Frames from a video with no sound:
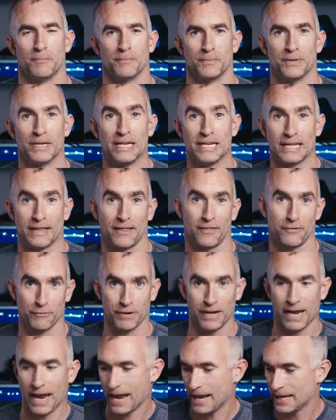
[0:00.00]
needing
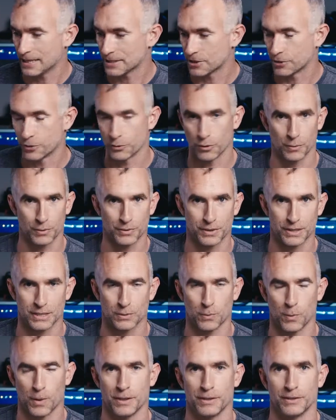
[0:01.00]
three hands to do it with
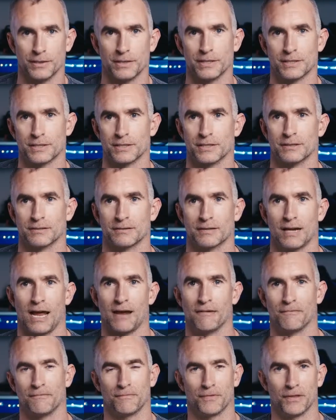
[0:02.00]
this one. You need to
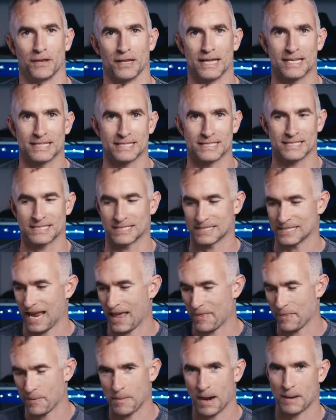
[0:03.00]
have the lens
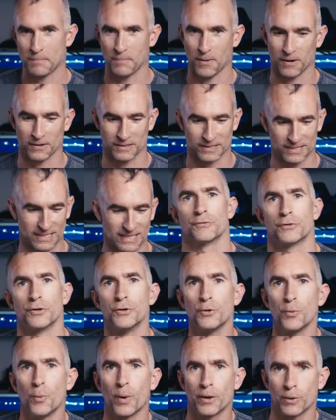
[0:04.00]
and the matte box. The
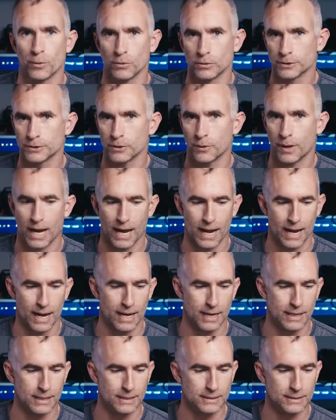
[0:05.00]
new one also
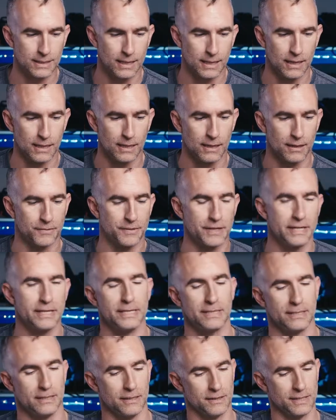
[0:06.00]
has
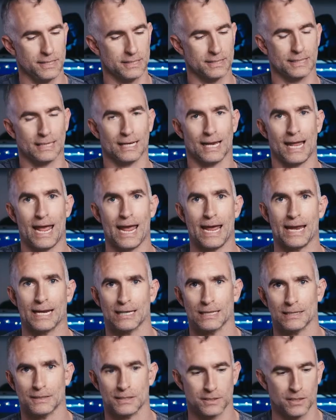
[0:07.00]
this little
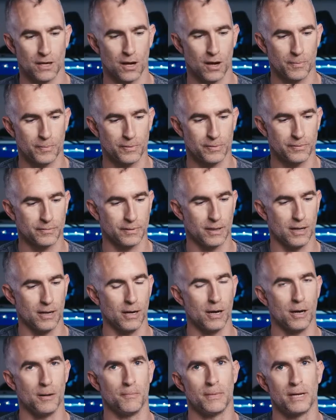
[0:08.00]
handle at the top.
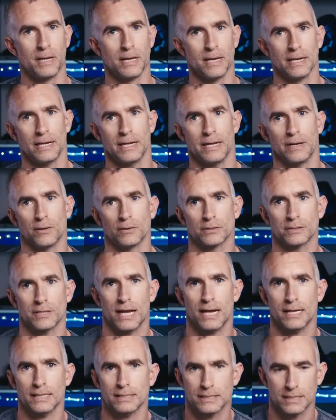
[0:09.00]
It also
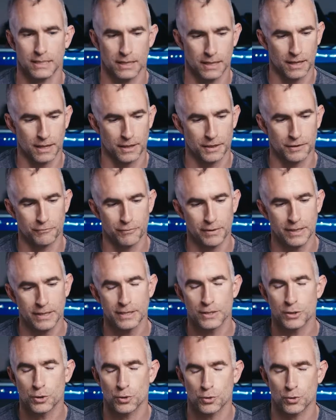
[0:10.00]
has
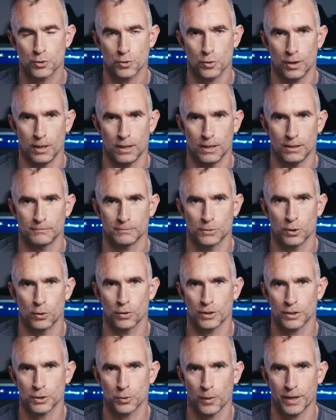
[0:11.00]
three
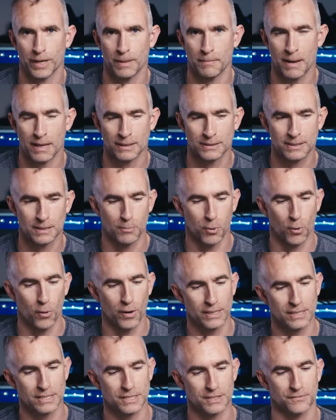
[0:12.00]
quarter 20 mounting
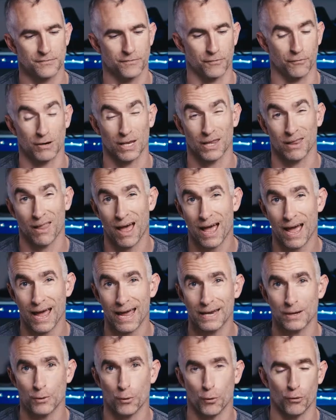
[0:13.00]
points for a
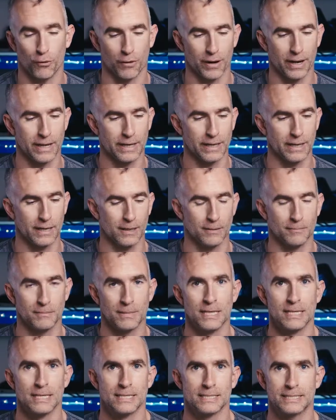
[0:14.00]
light or a
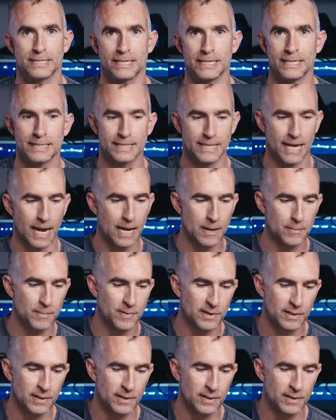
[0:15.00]
cine tape. It